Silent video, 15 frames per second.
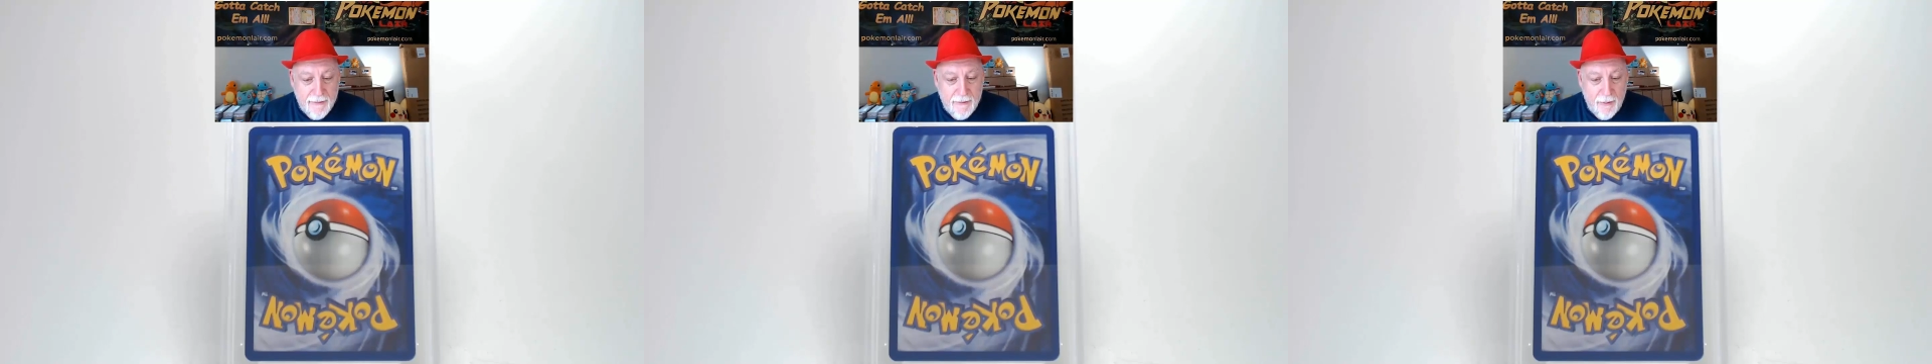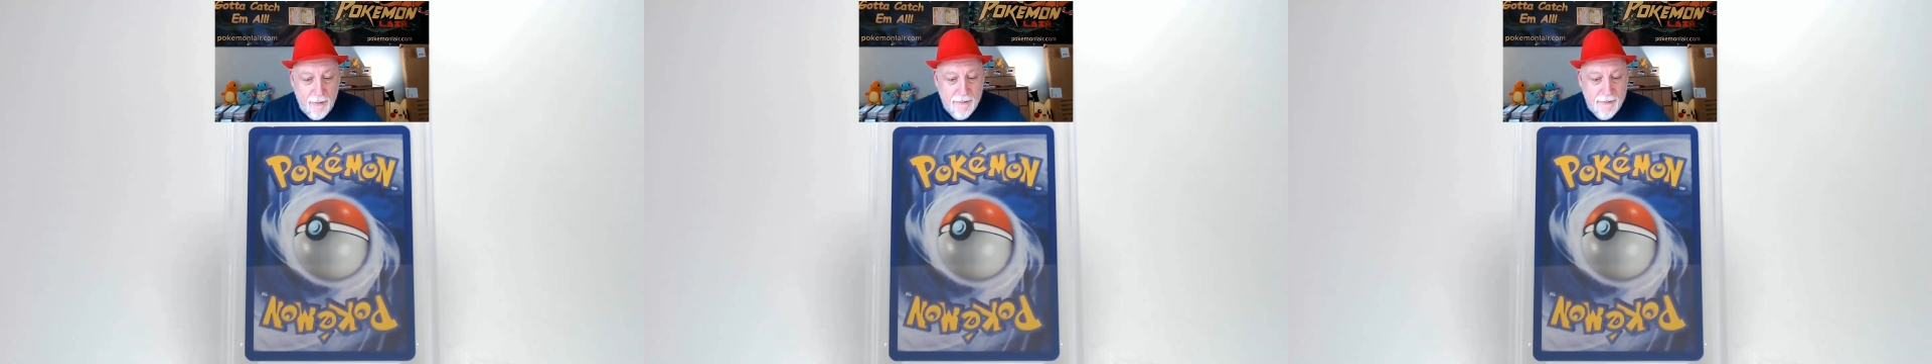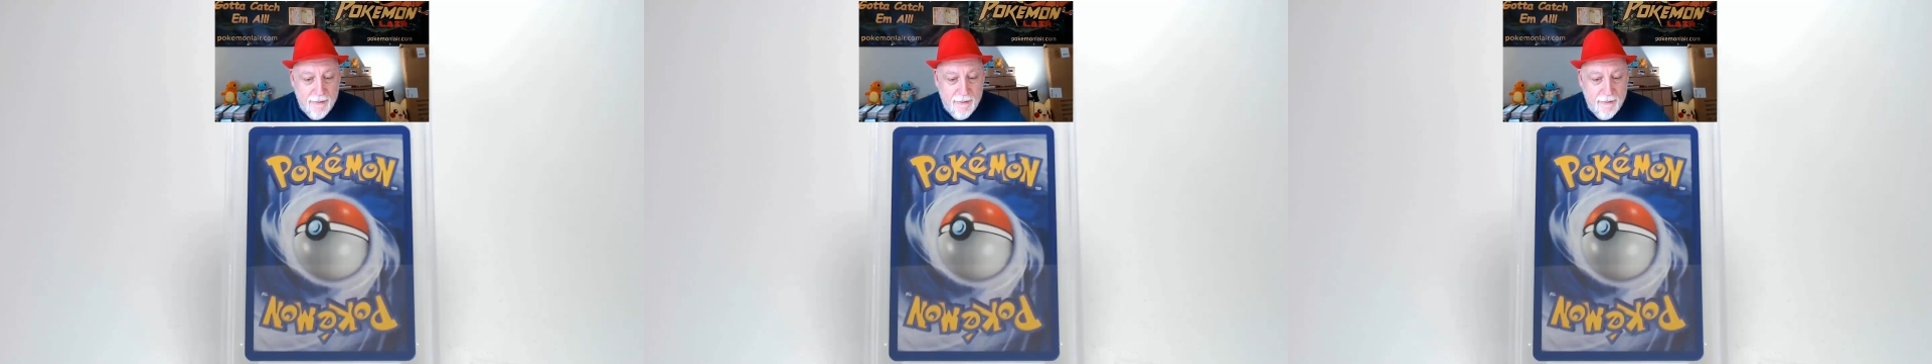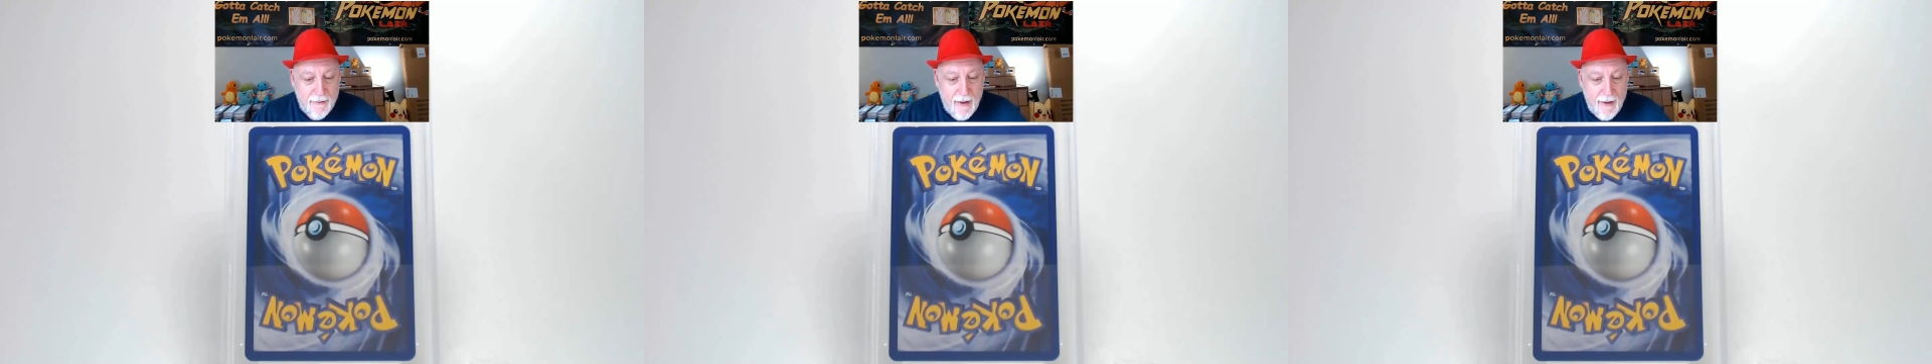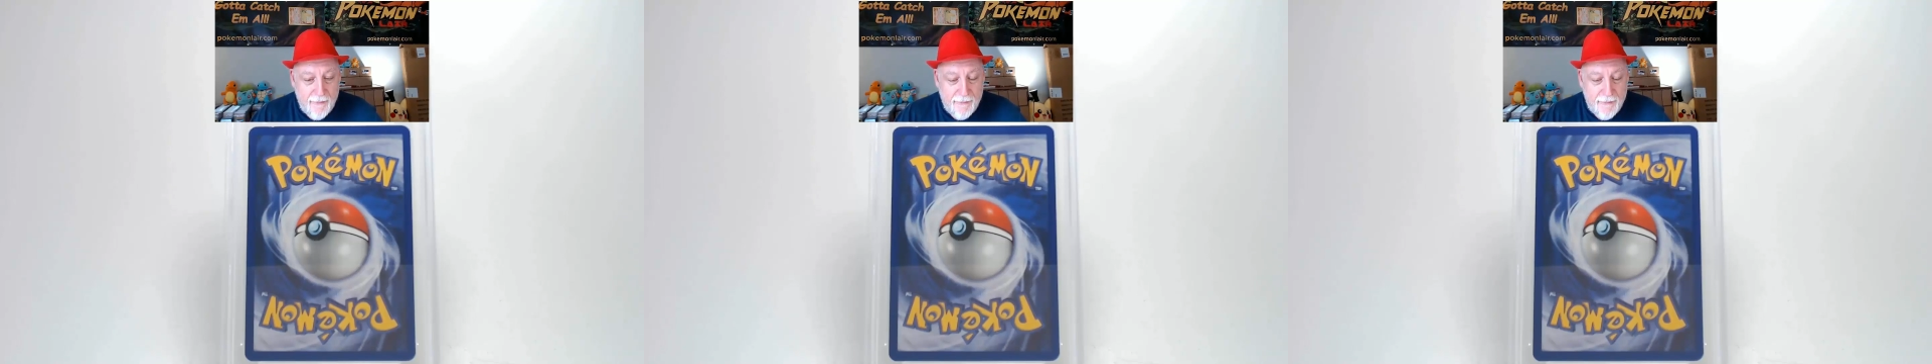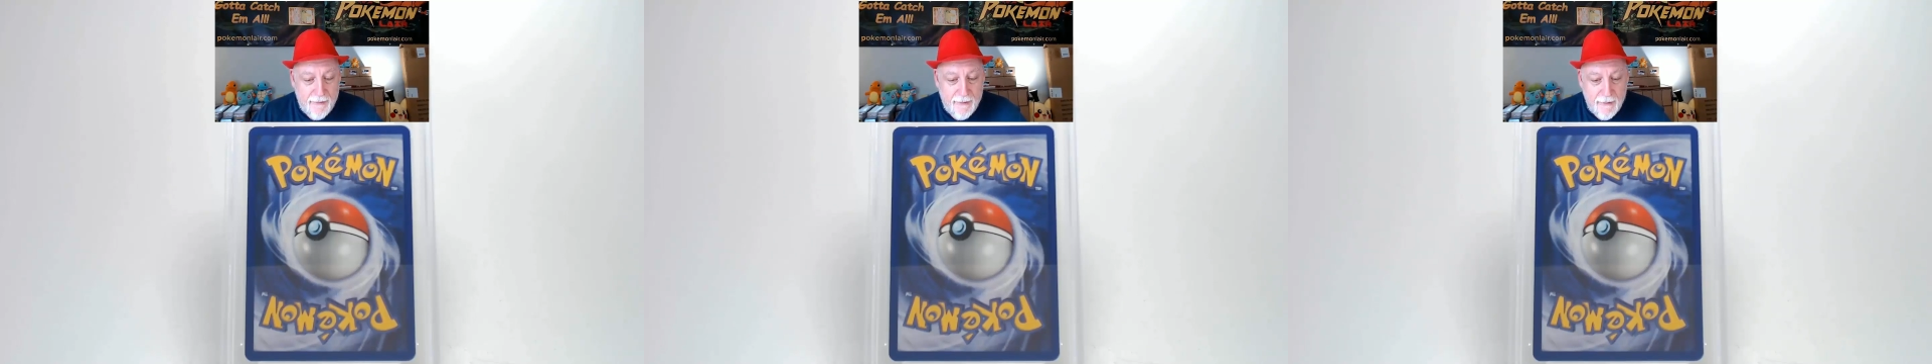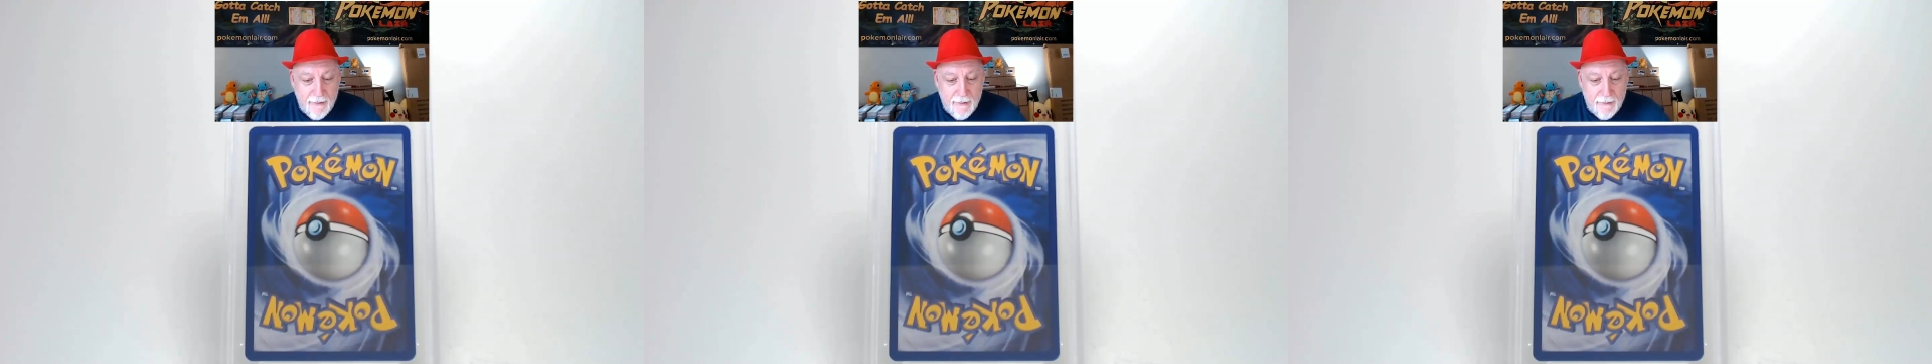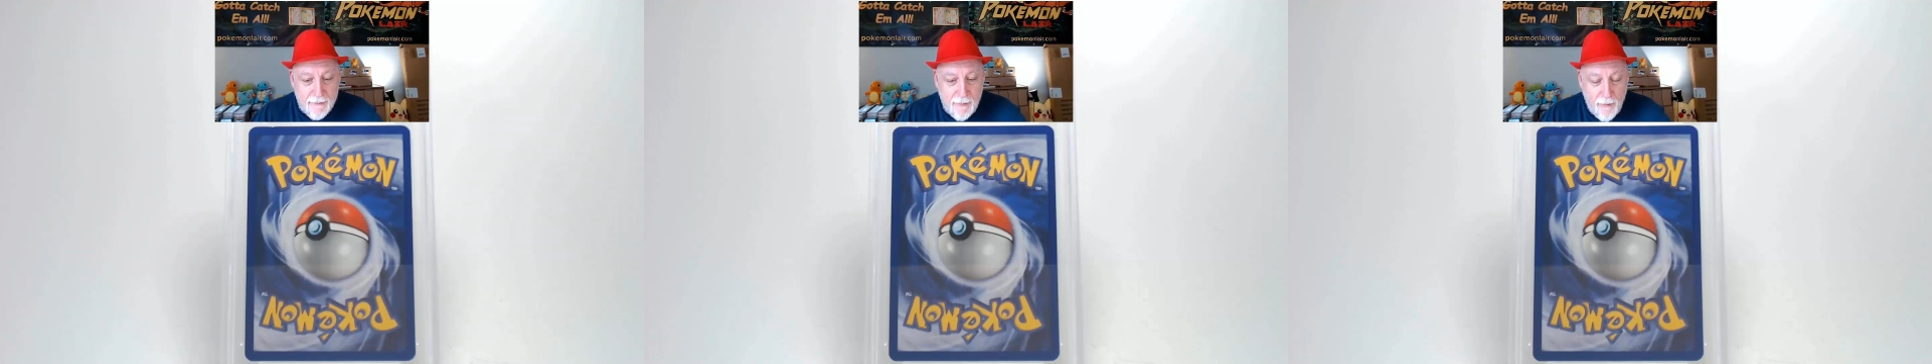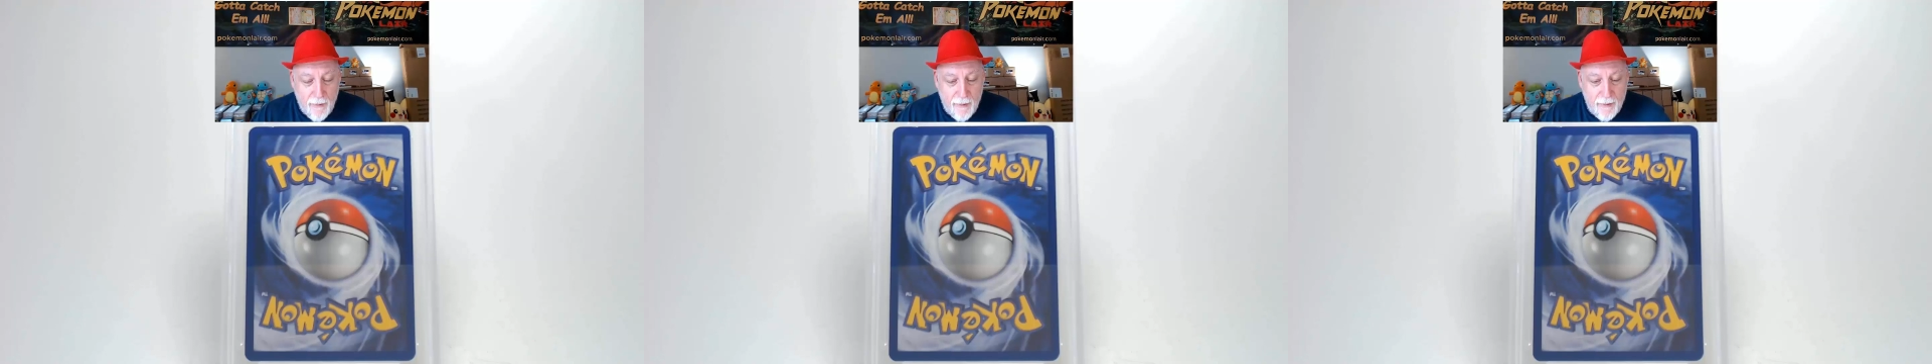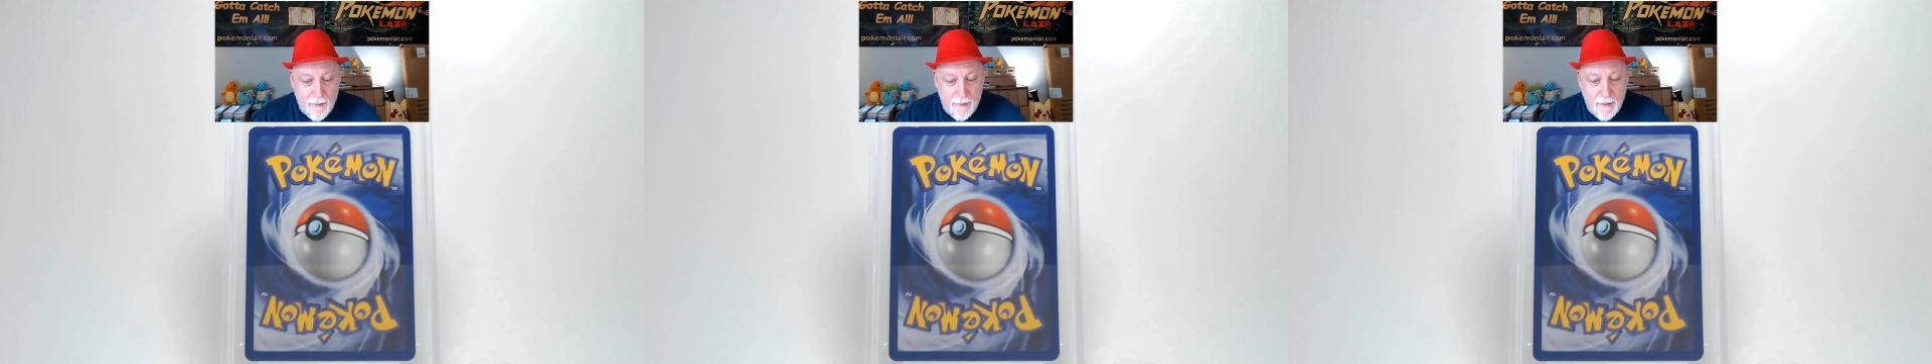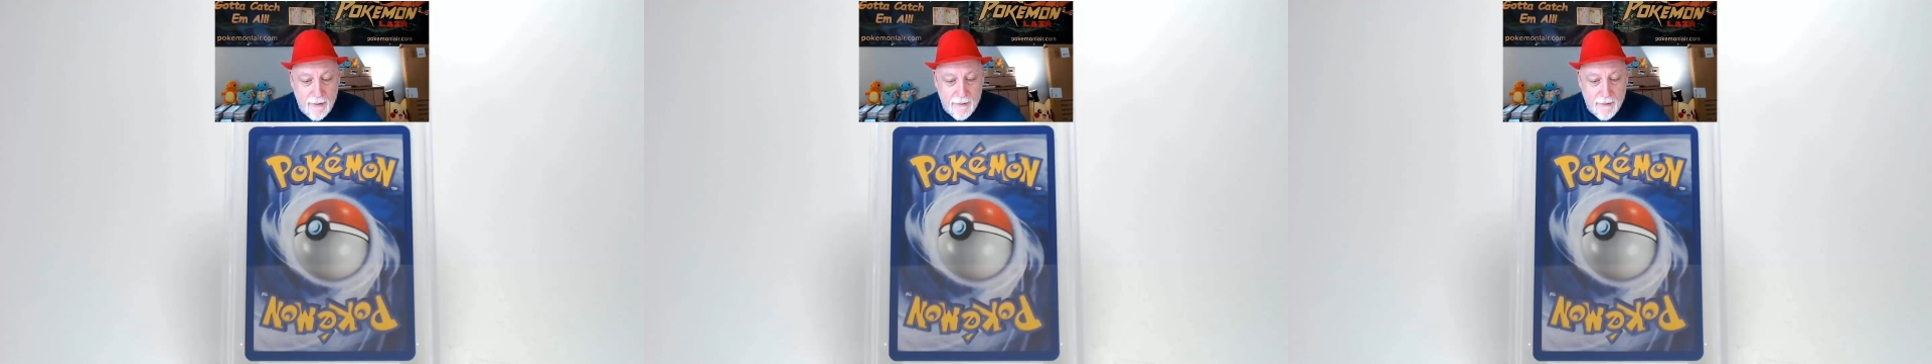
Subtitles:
towards the left corner,